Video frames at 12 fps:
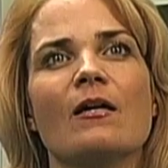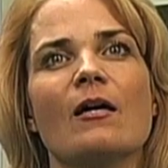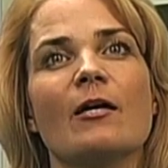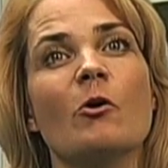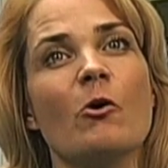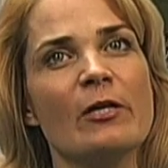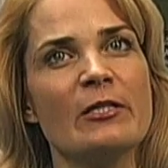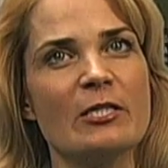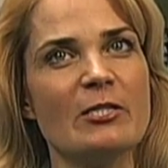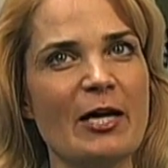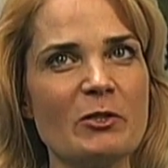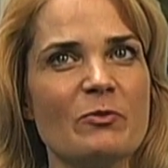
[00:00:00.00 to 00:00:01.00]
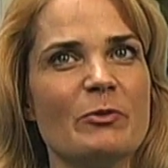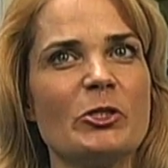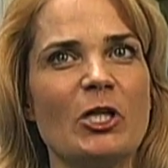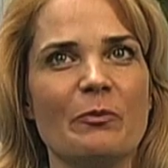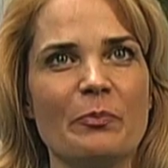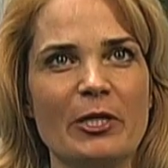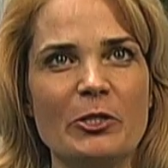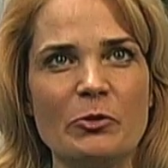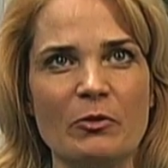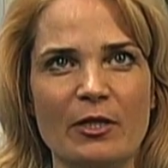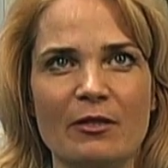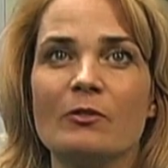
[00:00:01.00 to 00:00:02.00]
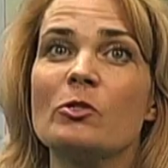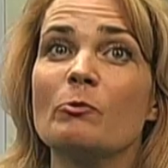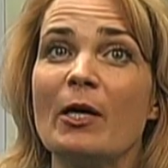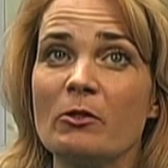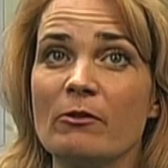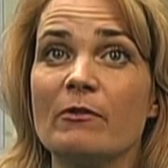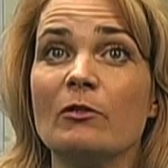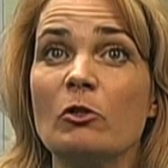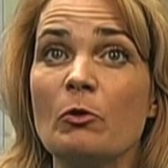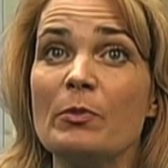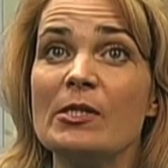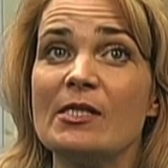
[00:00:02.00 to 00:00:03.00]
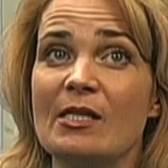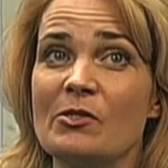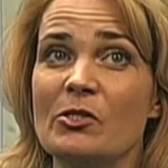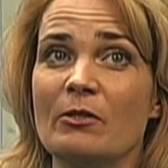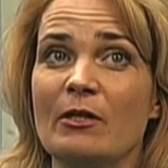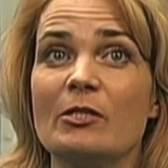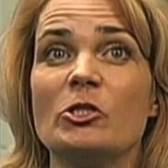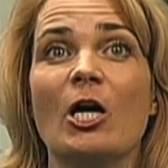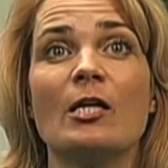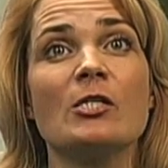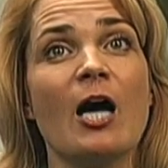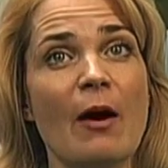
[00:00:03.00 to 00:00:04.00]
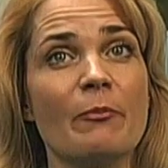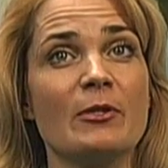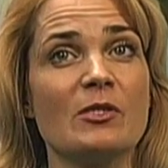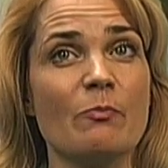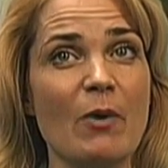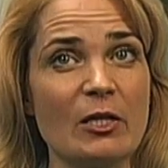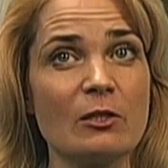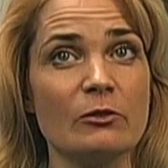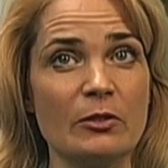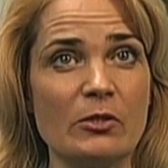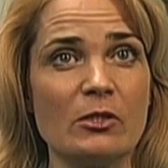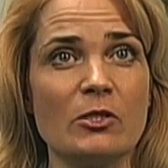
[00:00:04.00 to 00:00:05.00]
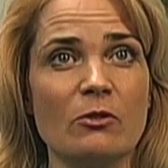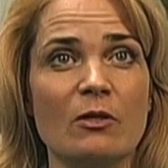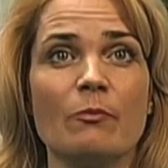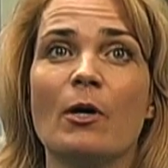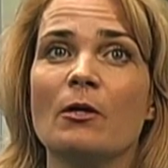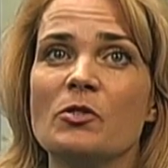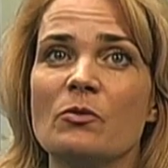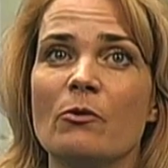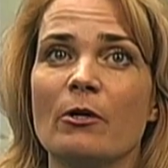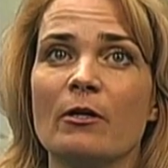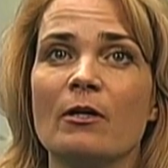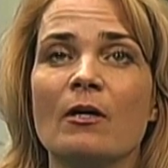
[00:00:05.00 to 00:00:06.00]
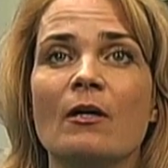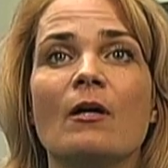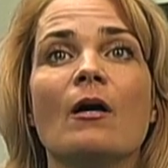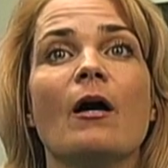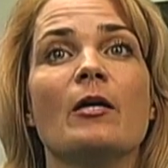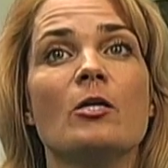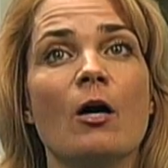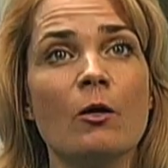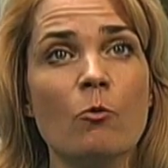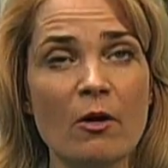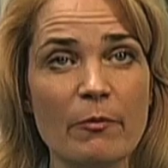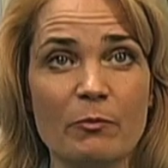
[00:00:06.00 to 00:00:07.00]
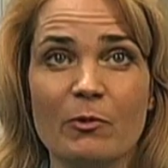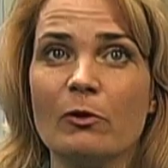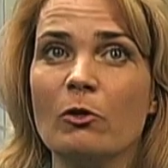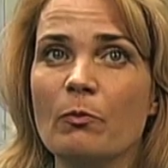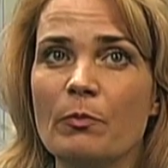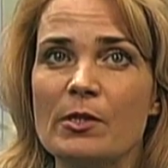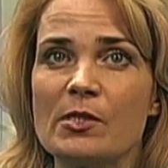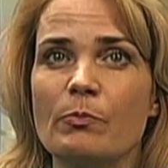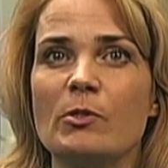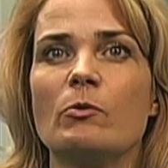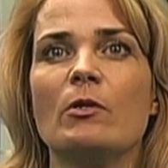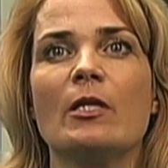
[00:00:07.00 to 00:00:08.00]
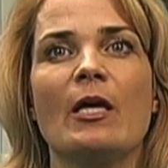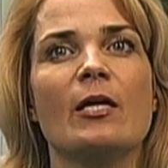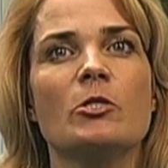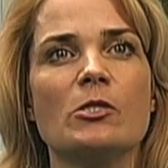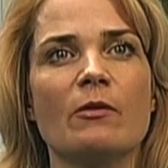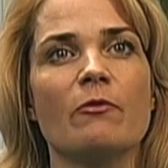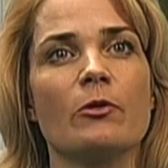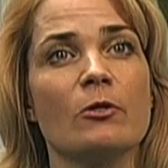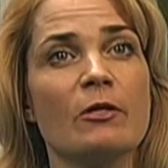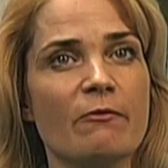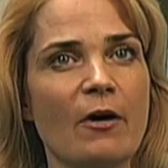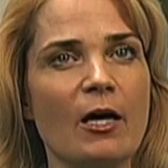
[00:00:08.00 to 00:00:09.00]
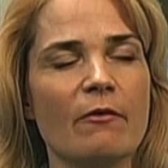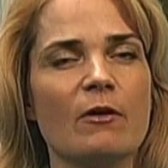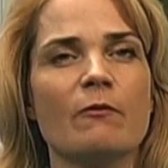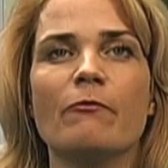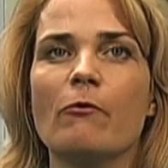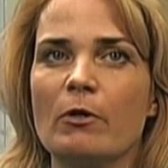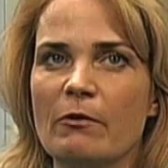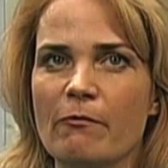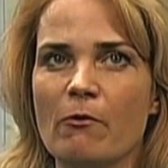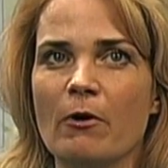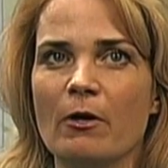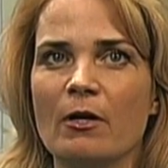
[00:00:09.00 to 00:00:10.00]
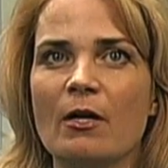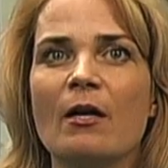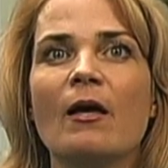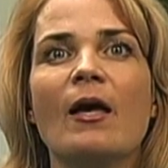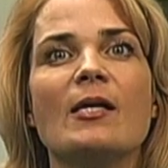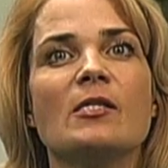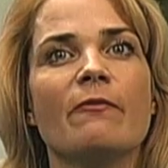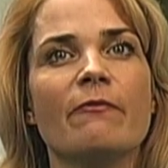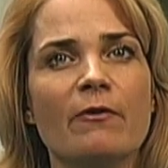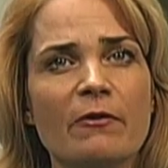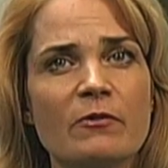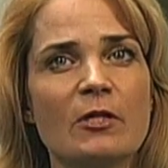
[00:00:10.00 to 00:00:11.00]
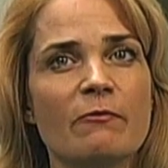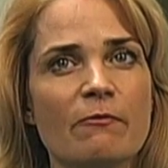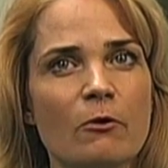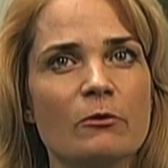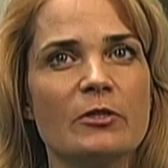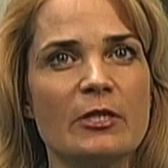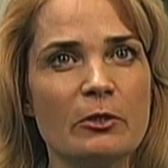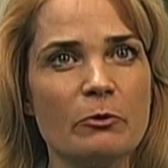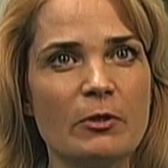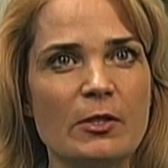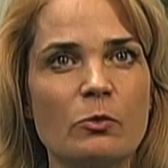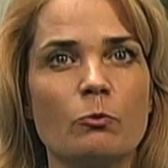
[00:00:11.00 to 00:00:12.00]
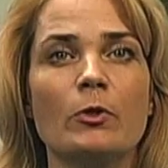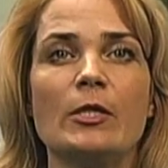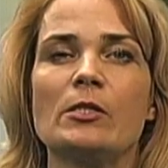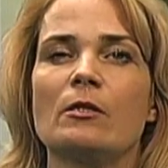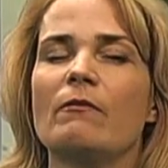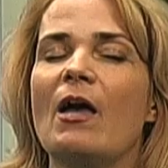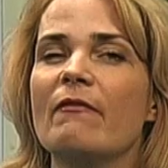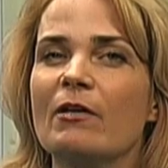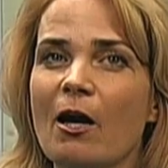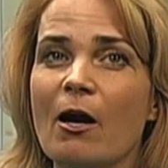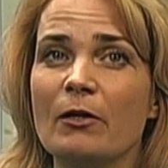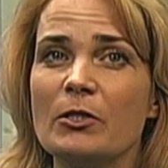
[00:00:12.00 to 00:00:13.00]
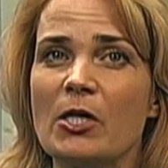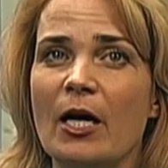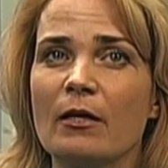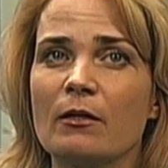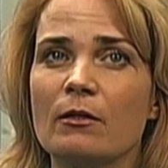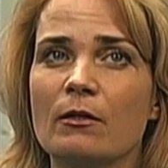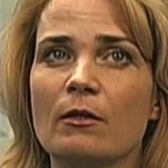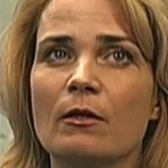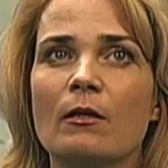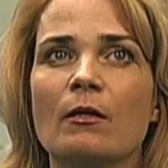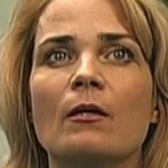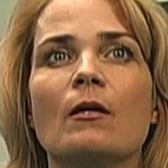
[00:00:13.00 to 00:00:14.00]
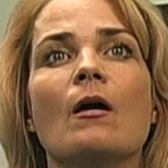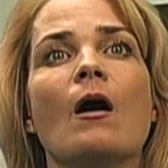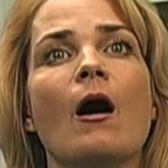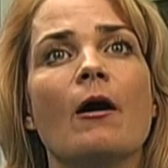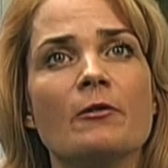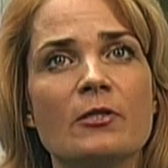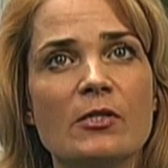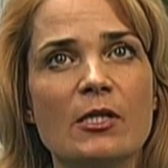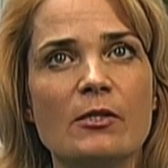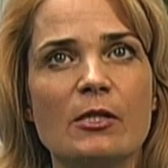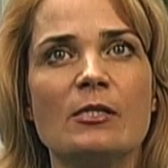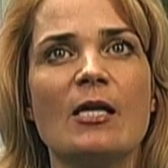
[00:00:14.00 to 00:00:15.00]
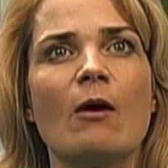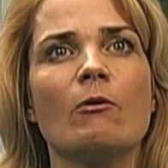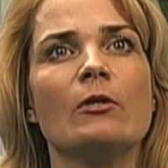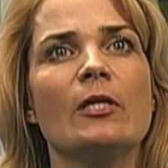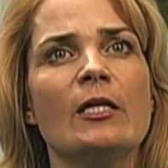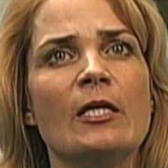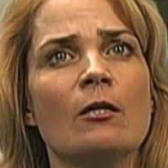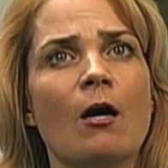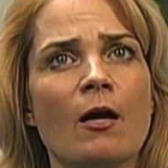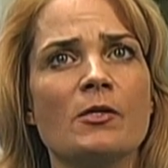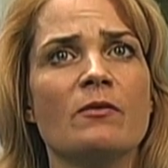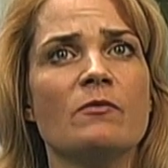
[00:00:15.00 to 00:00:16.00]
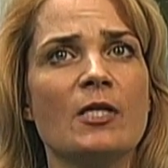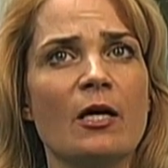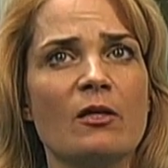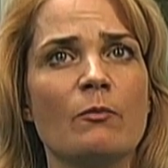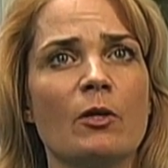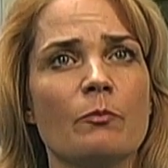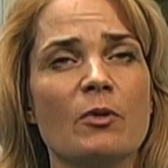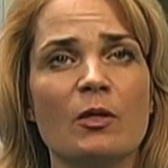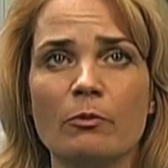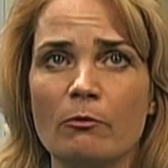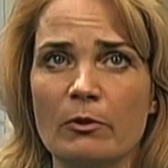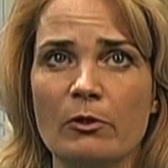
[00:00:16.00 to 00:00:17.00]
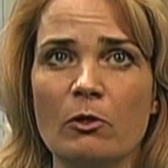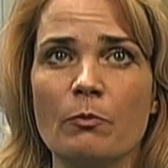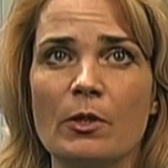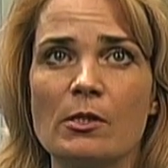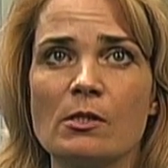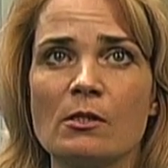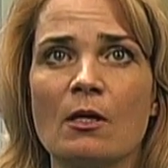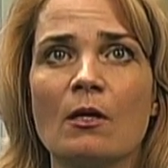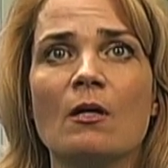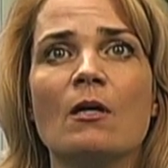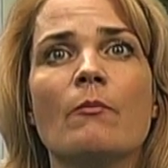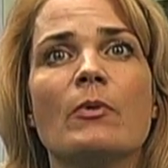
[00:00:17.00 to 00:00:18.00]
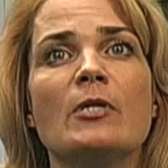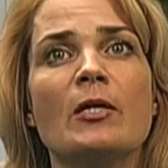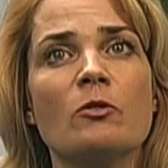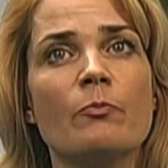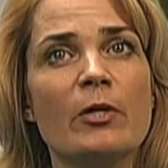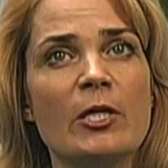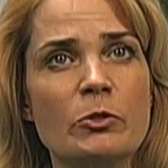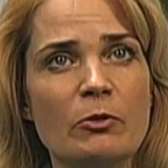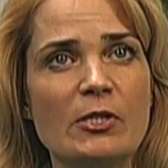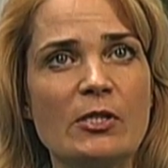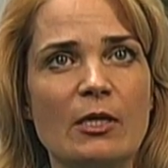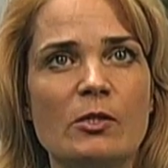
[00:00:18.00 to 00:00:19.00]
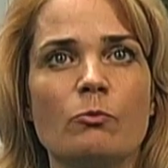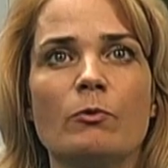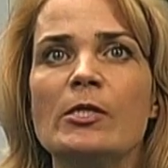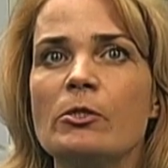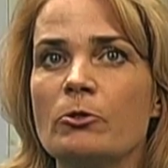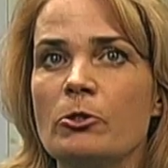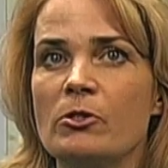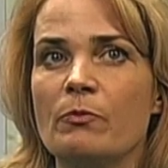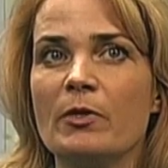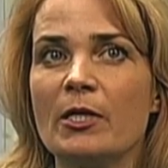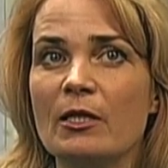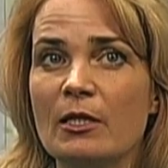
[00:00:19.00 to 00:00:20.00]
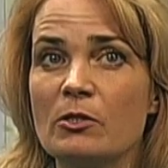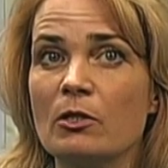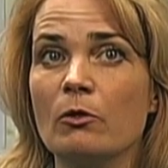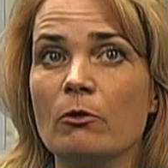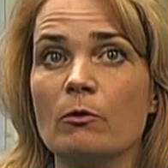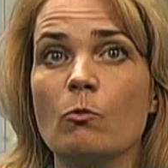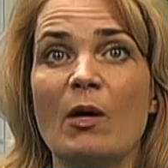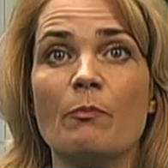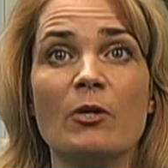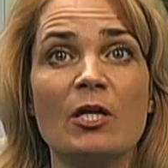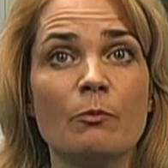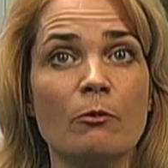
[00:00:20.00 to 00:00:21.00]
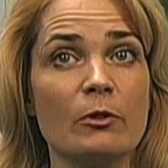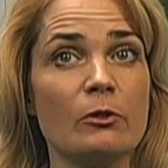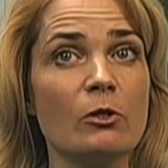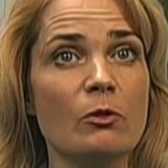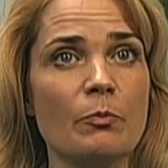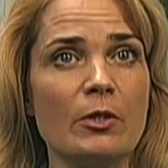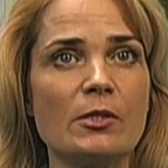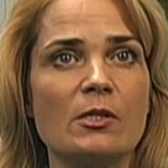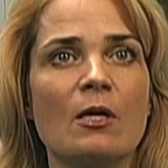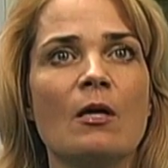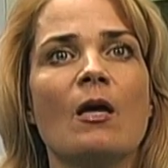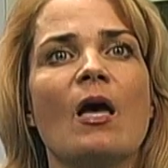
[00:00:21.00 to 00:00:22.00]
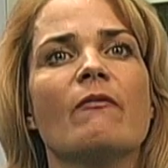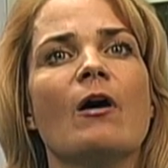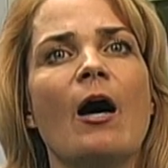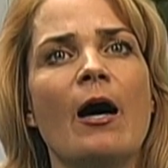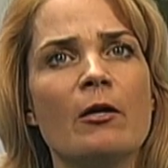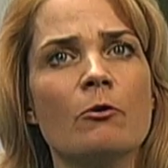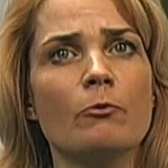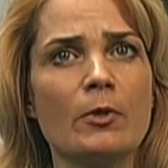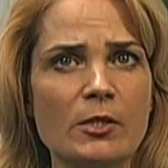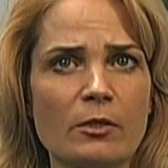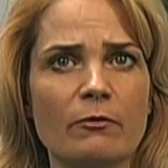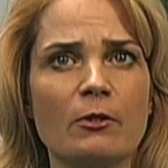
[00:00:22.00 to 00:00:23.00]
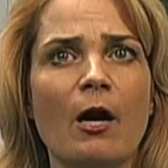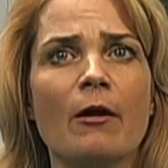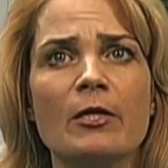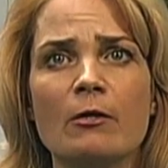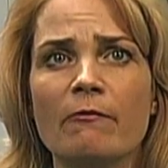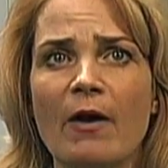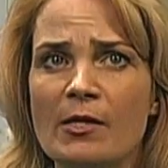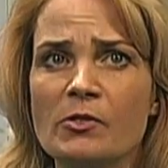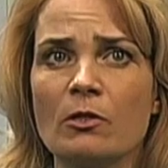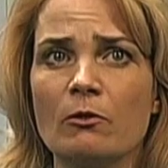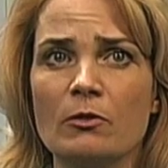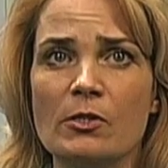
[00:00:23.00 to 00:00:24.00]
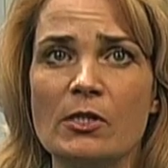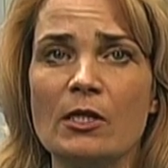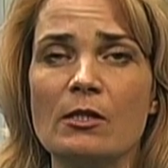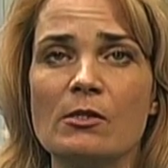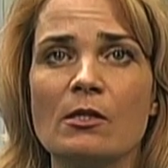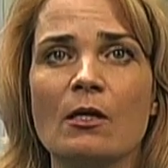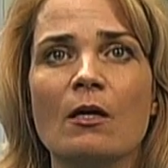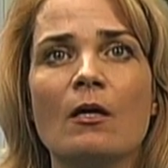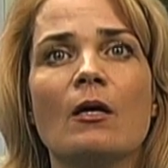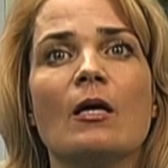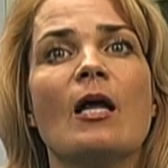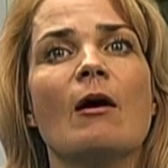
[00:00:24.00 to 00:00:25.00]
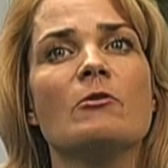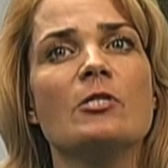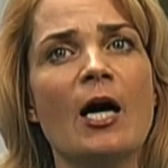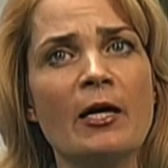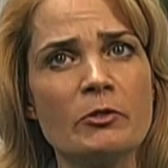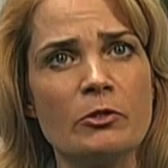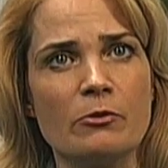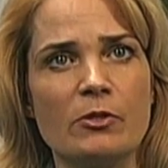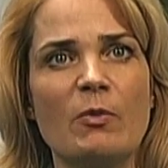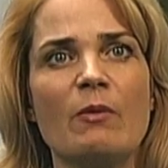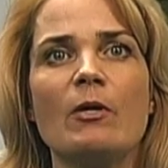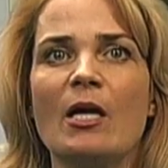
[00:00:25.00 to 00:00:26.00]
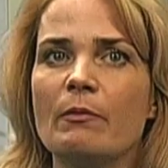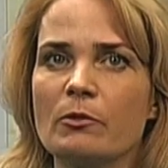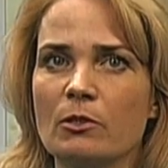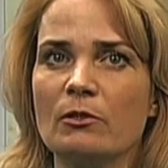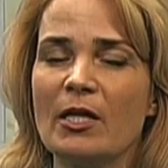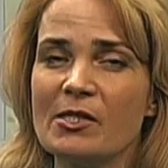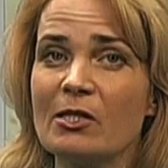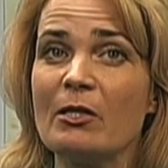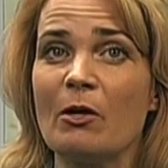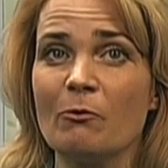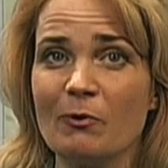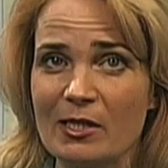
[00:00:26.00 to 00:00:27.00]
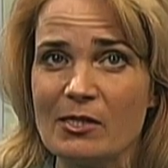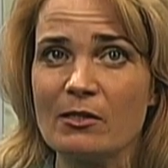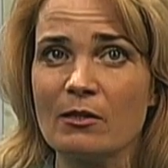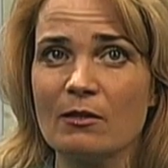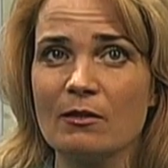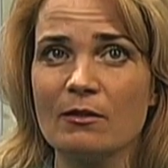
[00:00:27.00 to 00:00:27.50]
According to Dr. Michelle Petrie, director of the Lupus Center at Johns Hopkins Medical Institute in Baltimore, a young woman with lupus between the ages of 35 and 44 has a 50-fold increased risk of having a heart attack. Heart disease is now a leading cause of death among people with lupus, but Dr. Petrie says researchers are beginning to learn why people with lupus have a higher risk for cardiovascular disease and how doctors may be able to lessen that risk.